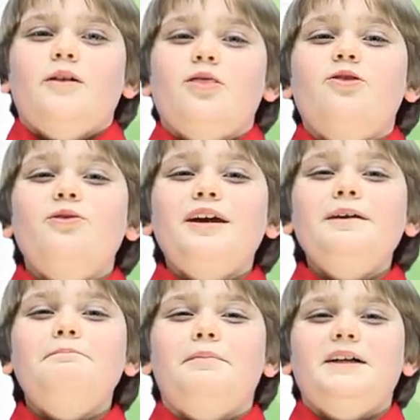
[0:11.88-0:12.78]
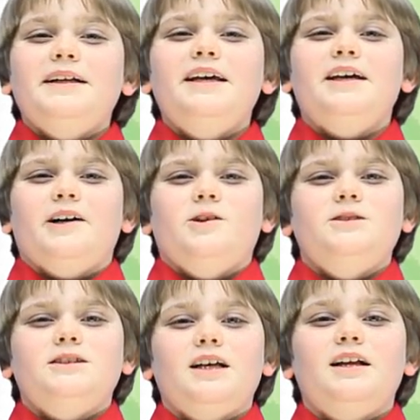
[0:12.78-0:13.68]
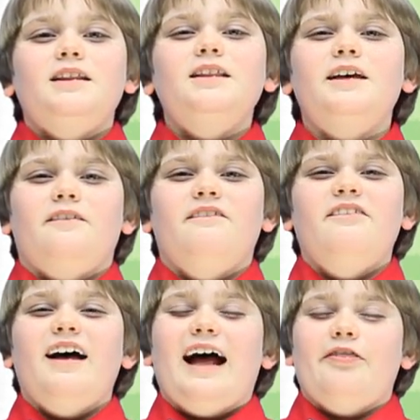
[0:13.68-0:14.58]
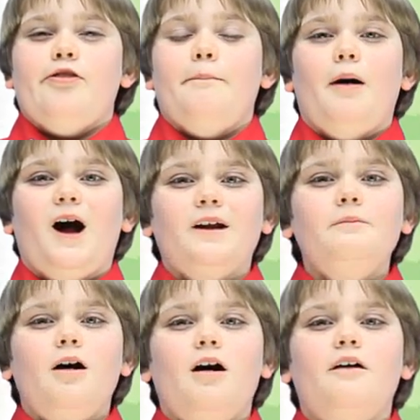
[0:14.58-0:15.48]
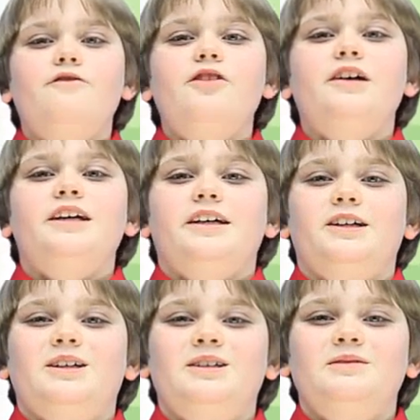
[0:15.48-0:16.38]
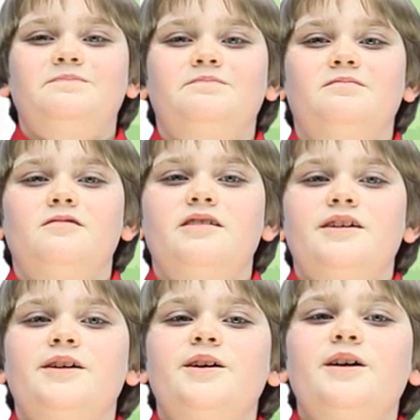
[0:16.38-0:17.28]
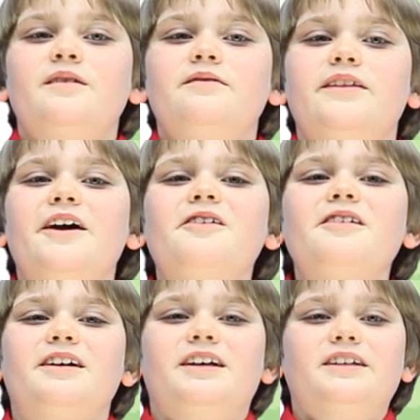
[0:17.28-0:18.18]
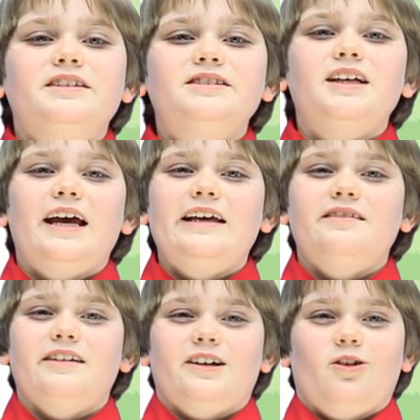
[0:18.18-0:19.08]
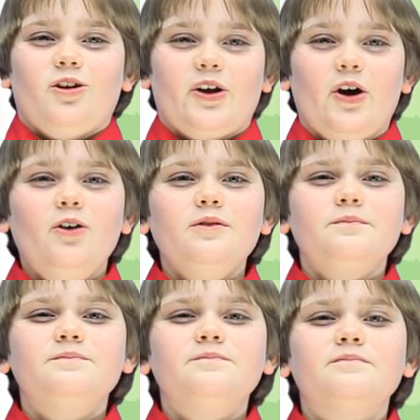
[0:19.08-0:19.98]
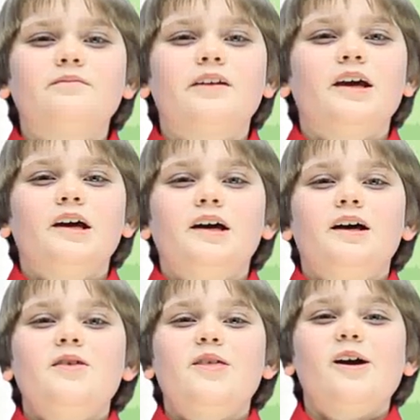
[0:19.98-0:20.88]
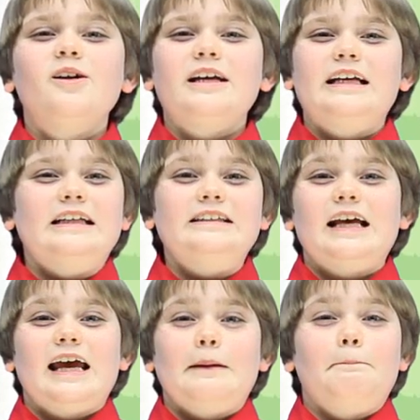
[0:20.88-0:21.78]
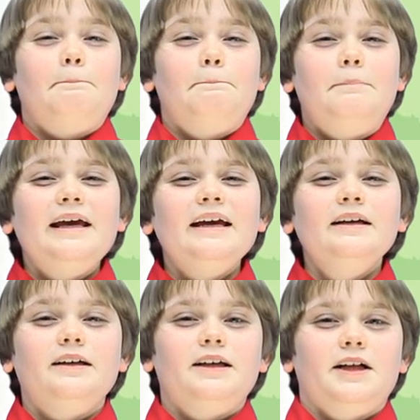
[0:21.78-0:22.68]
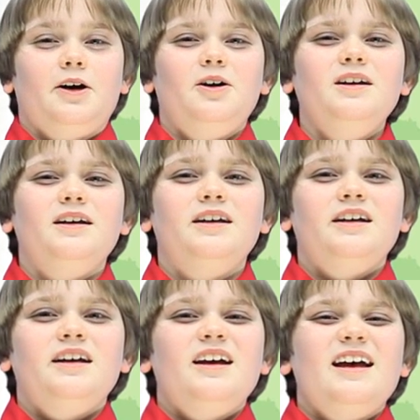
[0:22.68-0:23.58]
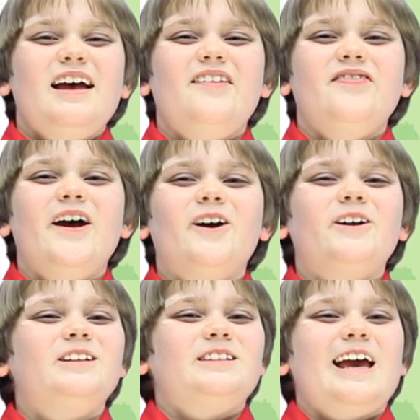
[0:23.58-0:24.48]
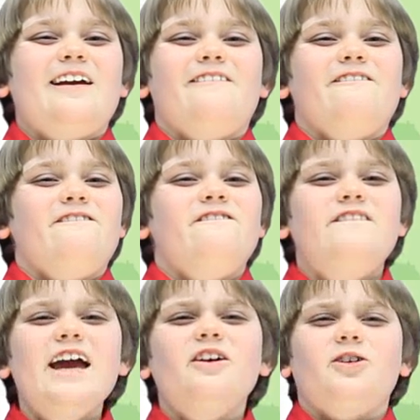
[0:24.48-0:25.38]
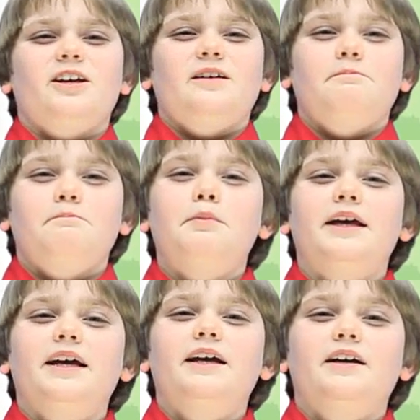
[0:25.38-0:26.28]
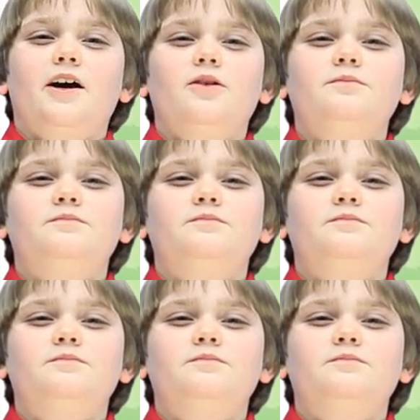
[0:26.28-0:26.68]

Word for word: Three Billy Goats live at the bottom of the hill. There is a little goat, there is a big goat, and there is a very big goat.